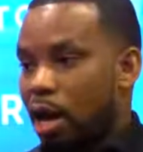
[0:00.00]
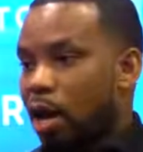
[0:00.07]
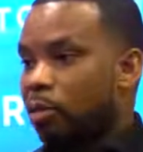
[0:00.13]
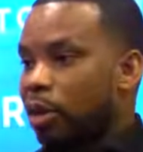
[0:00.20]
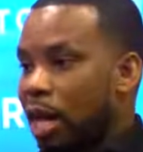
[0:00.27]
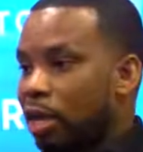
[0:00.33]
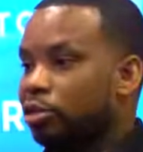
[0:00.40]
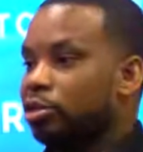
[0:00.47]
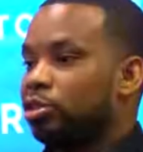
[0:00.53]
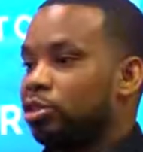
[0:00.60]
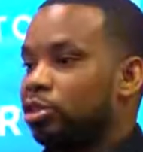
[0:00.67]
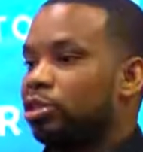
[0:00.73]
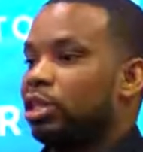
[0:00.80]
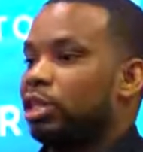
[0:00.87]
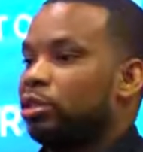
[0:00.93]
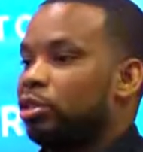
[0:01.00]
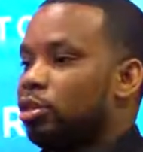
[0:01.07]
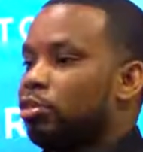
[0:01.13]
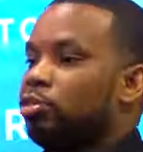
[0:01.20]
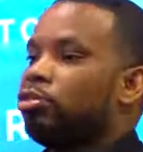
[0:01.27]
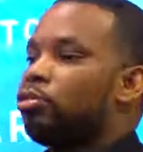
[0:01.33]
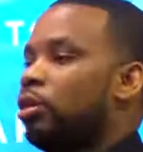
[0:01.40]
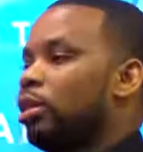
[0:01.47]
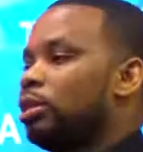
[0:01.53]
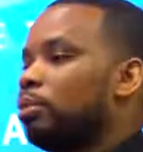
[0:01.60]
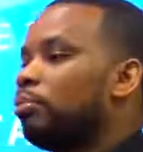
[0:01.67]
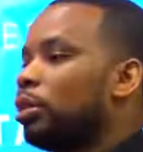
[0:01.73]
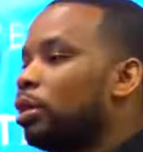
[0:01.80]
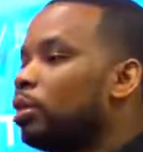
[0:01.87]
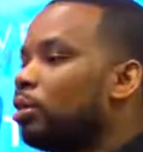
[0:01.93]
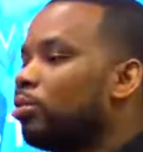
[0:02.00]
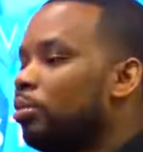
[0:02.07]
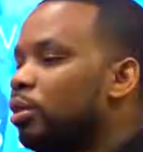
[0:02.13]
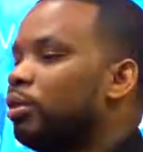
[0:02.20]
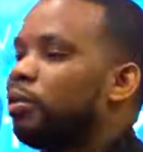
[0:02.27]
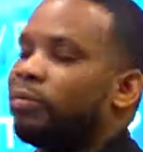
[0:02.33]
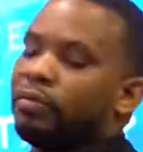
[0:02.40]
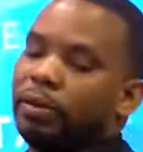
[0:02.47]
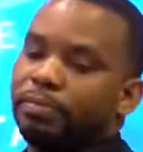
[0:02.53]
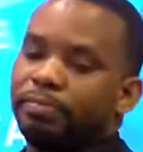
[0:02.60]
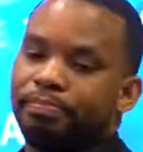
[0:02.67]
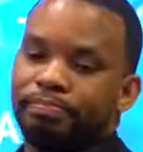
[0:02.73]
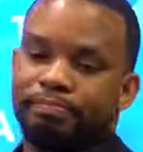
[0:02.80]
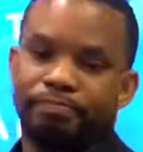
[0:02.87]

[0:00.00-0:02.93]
I would actually suggest that you try something a little bit different.